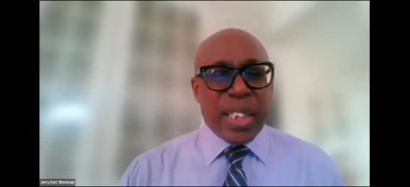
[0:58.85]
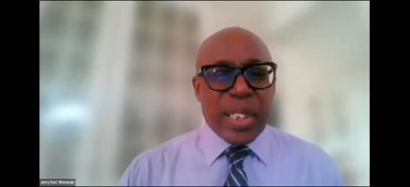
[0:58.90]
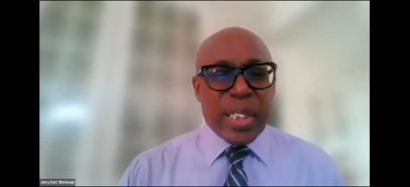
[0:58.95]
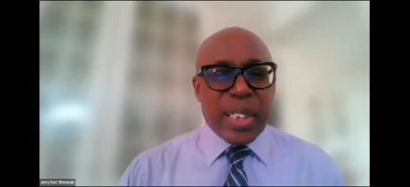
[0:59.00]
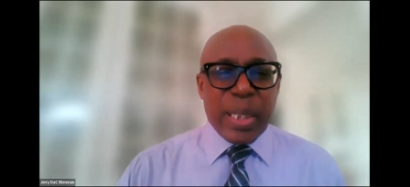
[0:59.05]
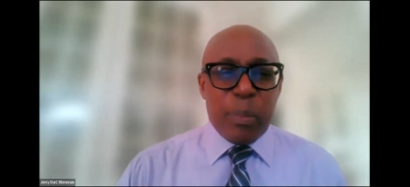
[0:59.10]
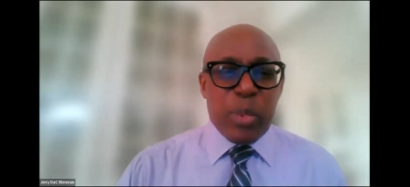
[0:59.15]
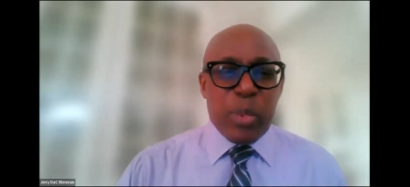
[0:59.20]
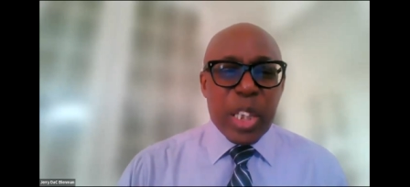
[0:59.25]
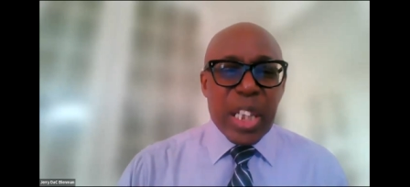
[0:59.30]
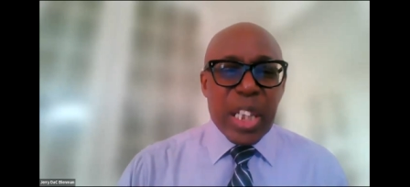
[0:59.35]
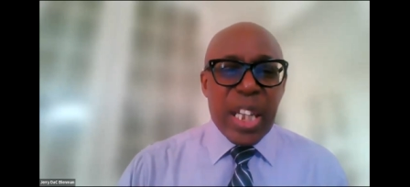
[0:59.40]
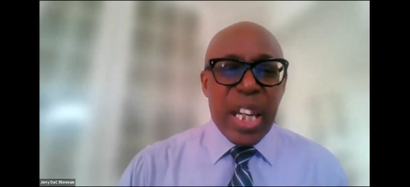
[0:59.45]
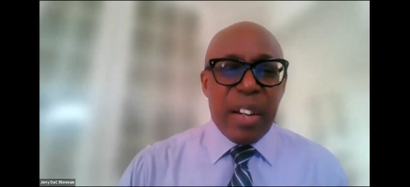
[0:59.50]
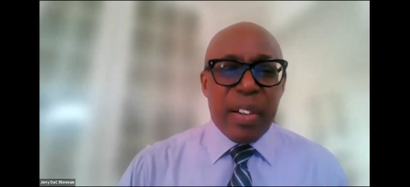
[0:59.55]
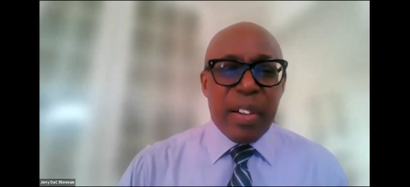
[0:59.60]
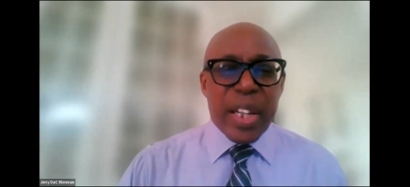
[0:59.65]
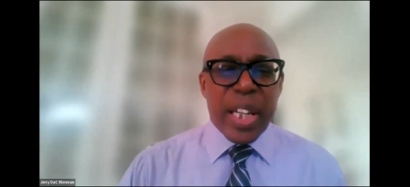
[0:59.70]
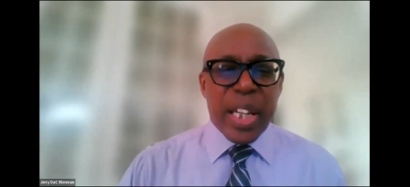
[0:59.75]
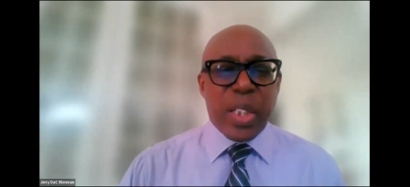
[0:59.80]
subject
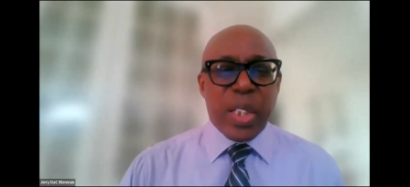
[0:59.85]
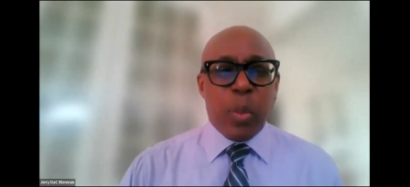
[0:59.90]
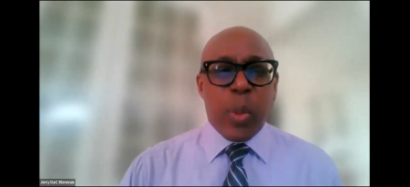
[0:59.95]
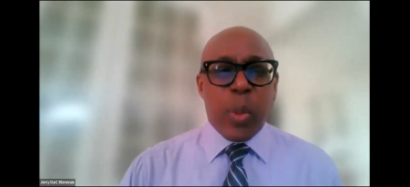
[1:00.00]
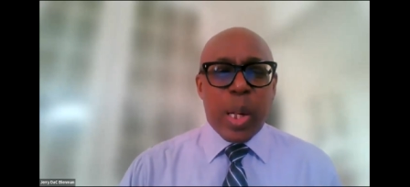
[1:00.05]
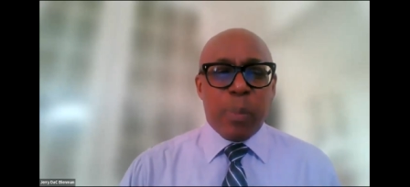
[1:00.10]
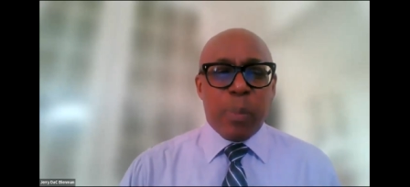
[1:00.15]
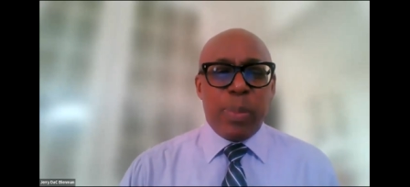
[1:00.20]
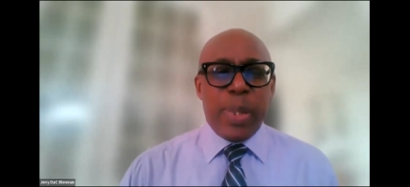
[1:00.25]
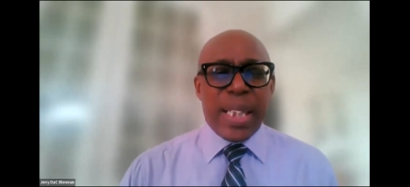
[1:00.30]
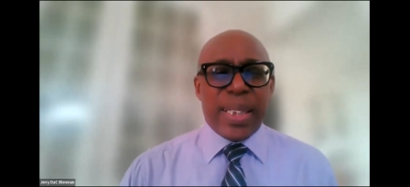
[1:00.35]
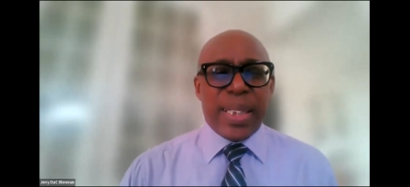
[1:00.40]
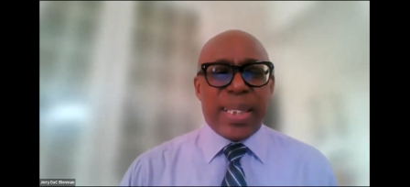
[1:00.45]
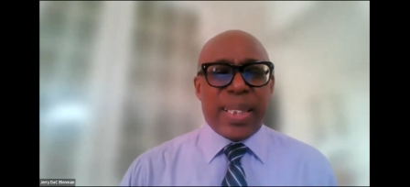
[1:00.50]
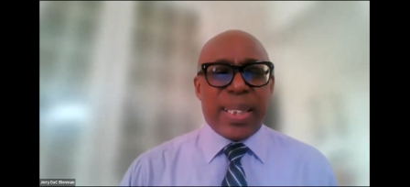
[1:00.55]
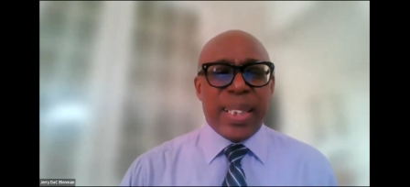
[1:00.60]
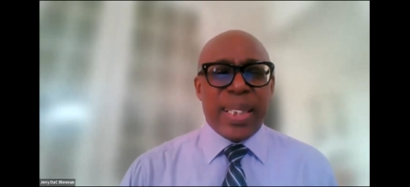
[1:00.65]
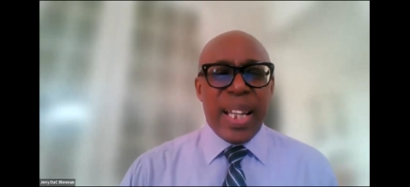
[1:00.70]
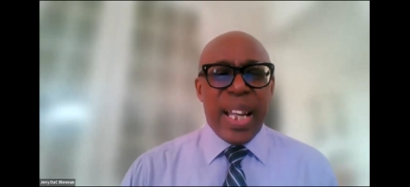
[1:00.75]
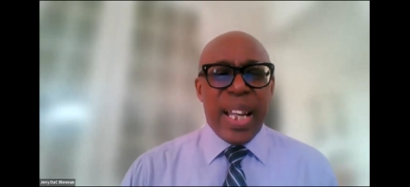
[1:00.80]
area, the
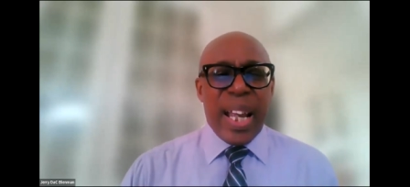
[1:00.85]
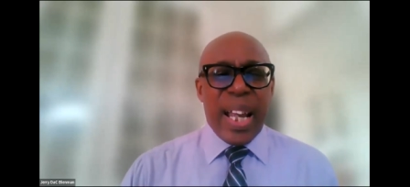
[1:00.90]
workplace